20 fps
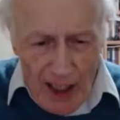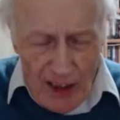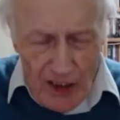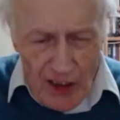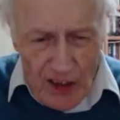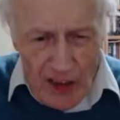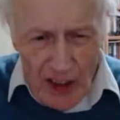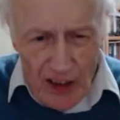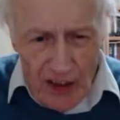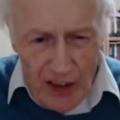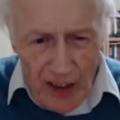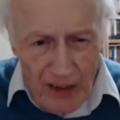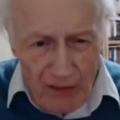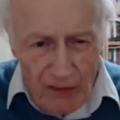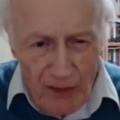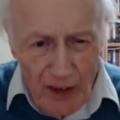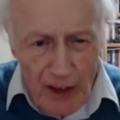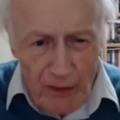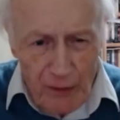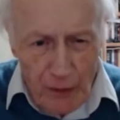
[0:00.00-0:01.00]
as I say, the
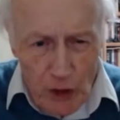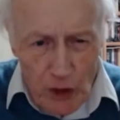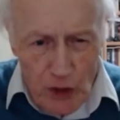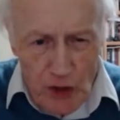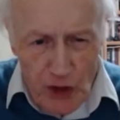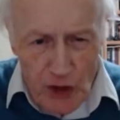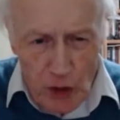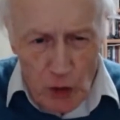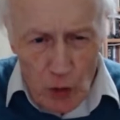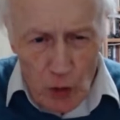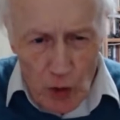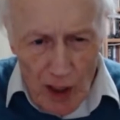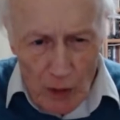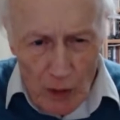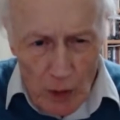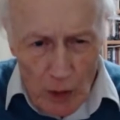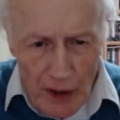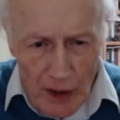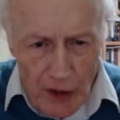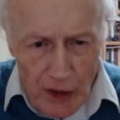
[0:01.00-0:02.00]
very first school I
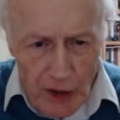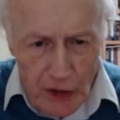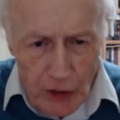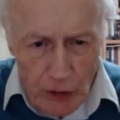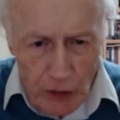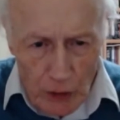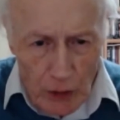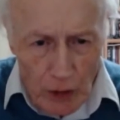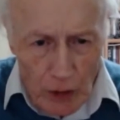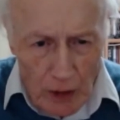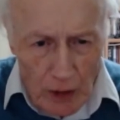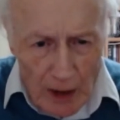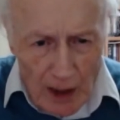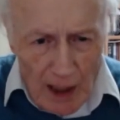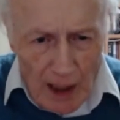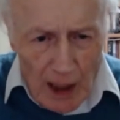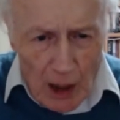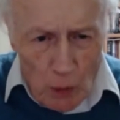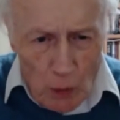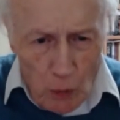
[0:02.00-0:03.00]
went to
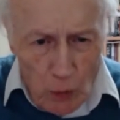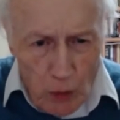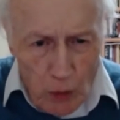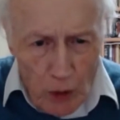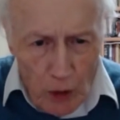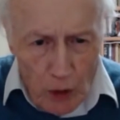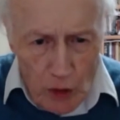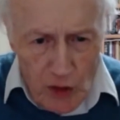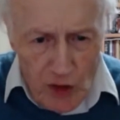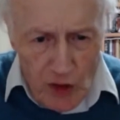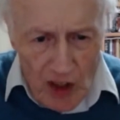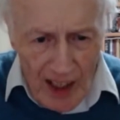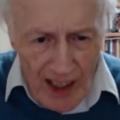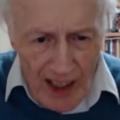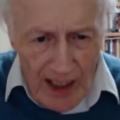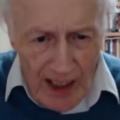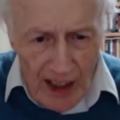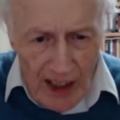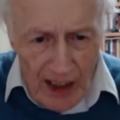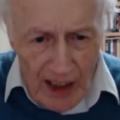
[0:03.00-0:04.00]
was
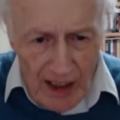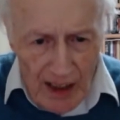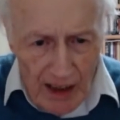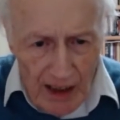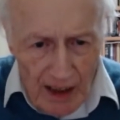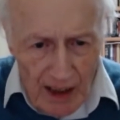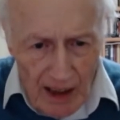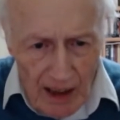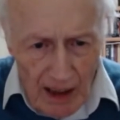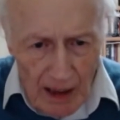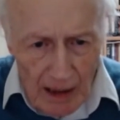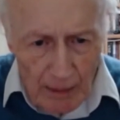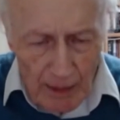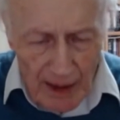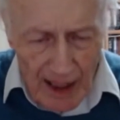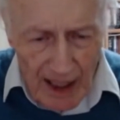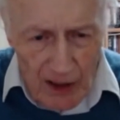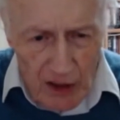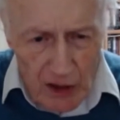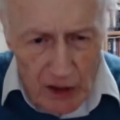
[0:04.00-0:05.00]
a
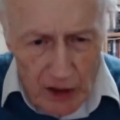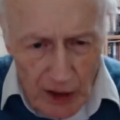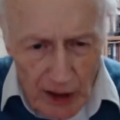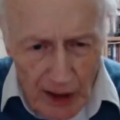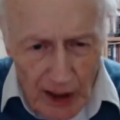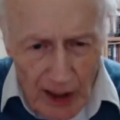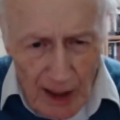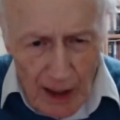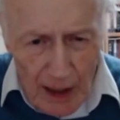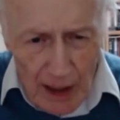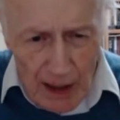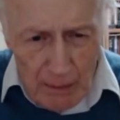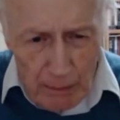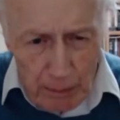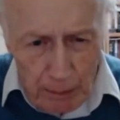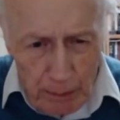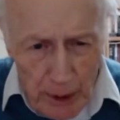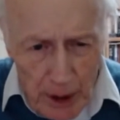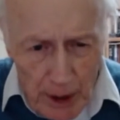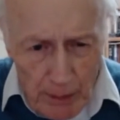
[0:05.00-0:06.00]
Catholic
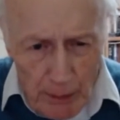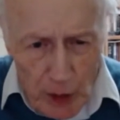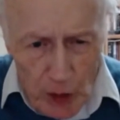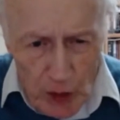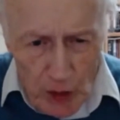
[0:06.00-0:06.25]
primary